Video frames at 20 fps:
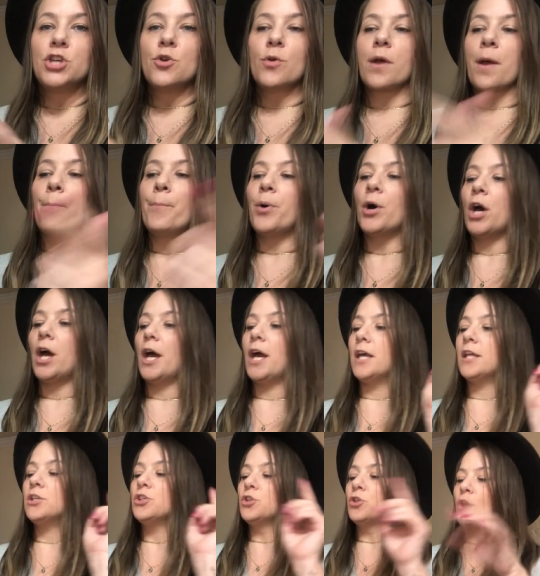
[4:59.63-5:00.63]
You can
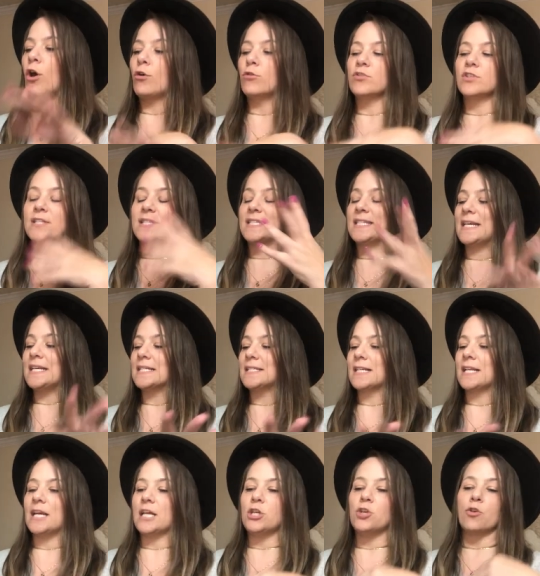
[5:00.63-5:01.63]
put, you know, you
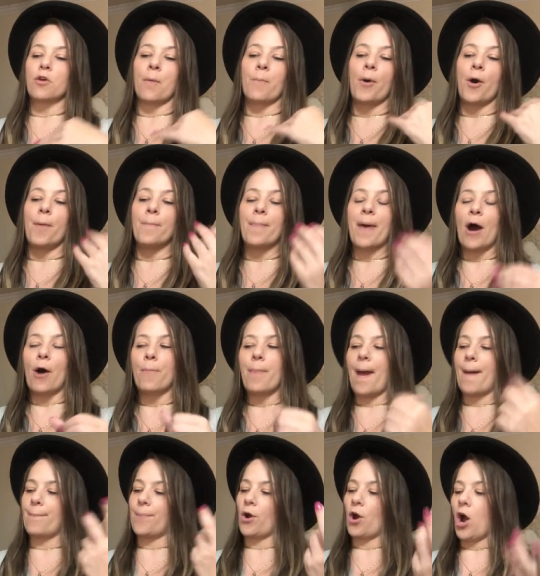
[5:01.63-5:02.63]
season it. You can put bell
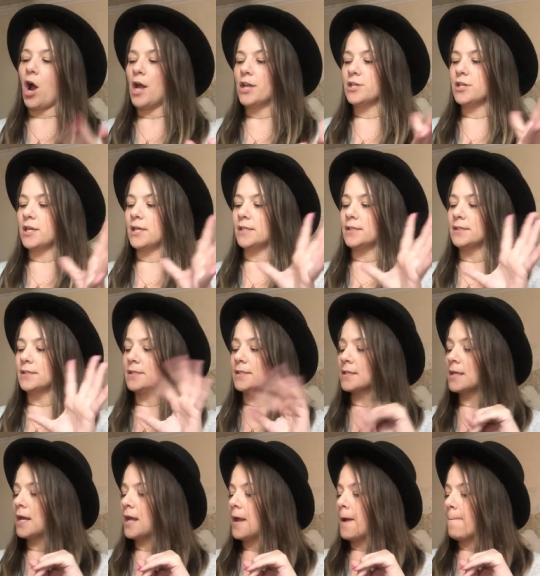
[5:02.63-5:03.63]
pepper,
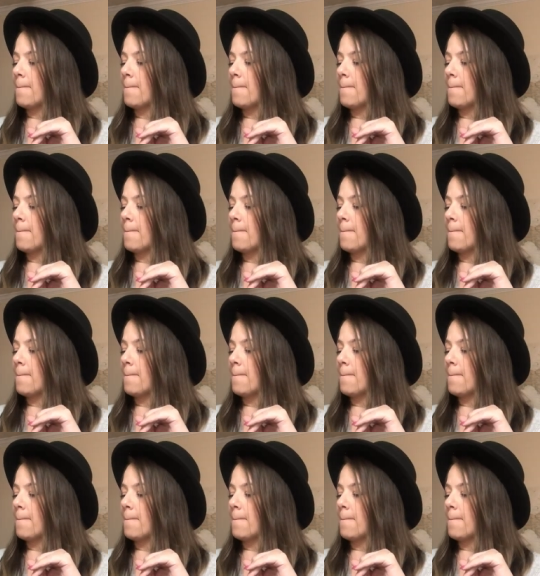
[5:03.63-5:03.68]
onions.